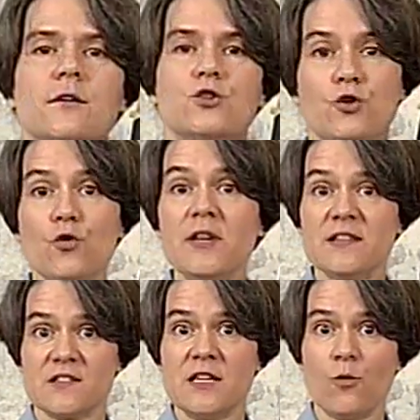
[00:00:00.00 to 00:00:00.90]
To do this
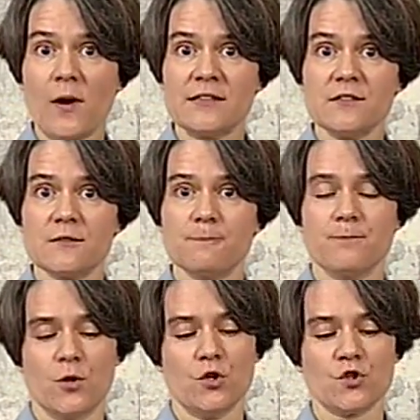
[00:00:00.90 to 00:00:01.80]
sequence,
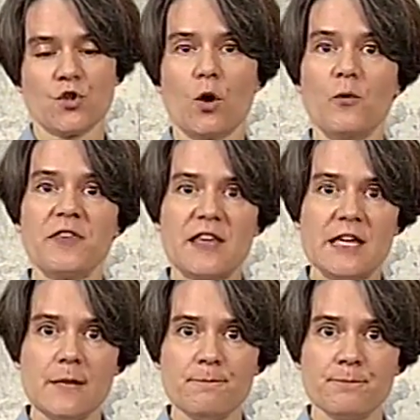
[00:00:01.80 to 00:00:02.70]
you start with
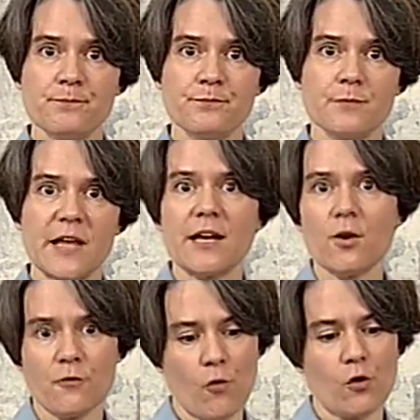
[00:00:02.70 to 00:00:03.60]
E, and then
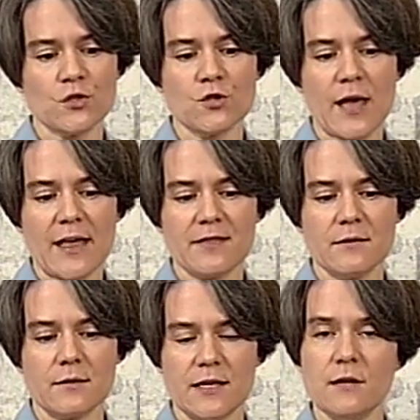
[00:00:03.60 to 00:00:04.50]
of course you add
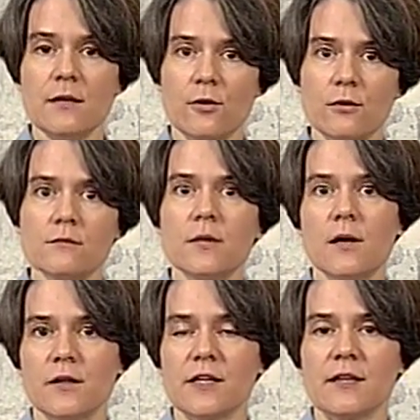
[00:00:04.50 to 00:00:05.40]
the key here
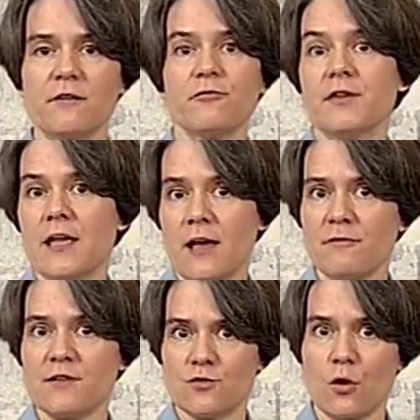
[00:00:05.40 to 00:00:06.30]
on the left for the F,
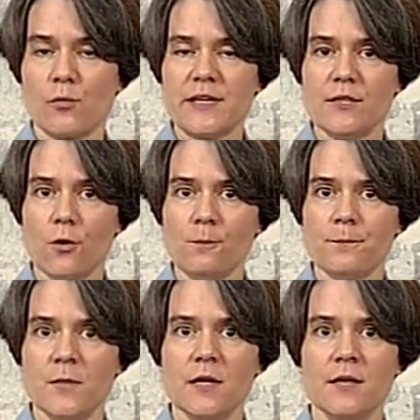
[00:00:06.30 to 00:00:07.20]
as you already know.
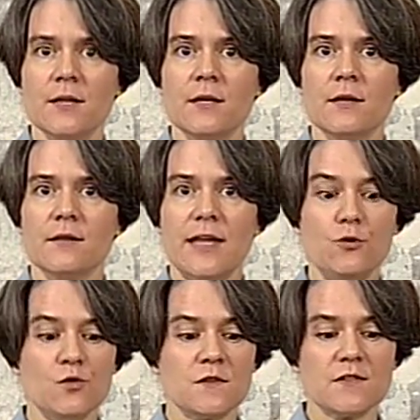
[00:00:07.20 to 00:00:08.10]
Then
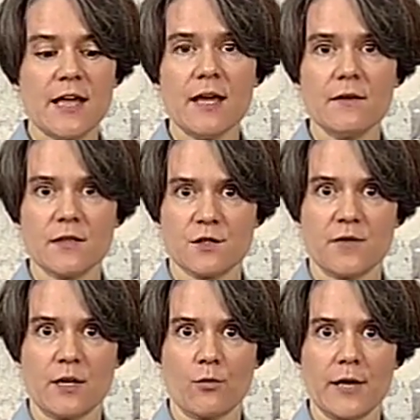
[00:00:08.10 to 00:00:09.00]
you stay on this
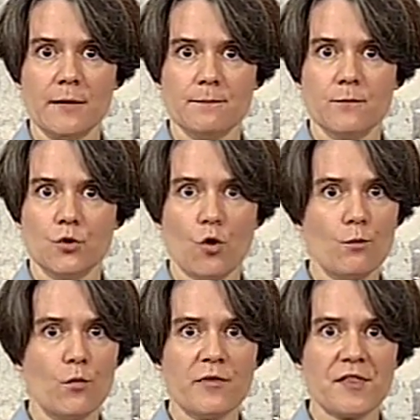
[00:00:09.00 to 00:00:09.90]
fingering, you don't
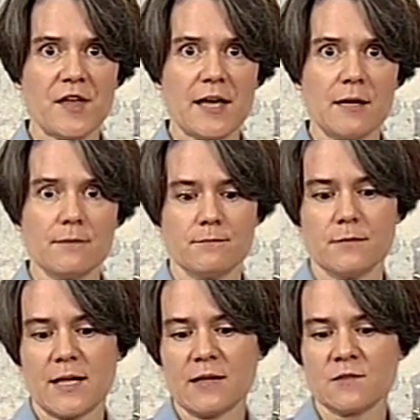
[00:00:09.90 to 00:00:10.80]
move a thing,
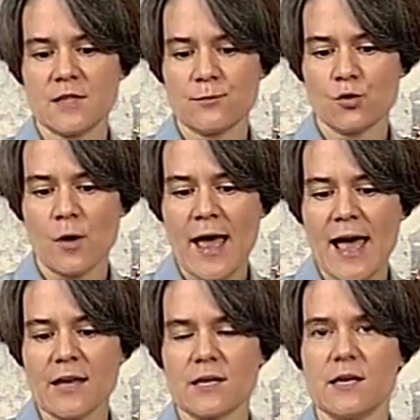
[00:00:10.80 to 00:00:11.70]
except you
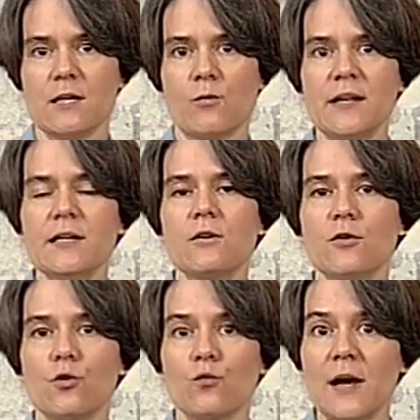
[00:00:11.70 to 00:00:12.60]
add a key right here
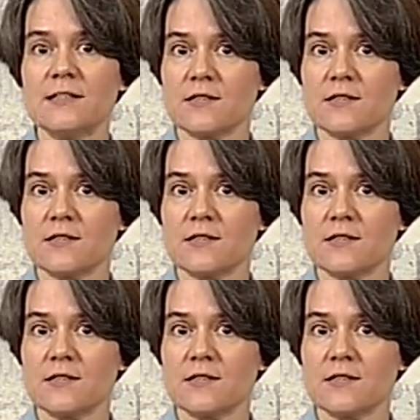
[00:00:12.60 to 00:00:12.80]
on the right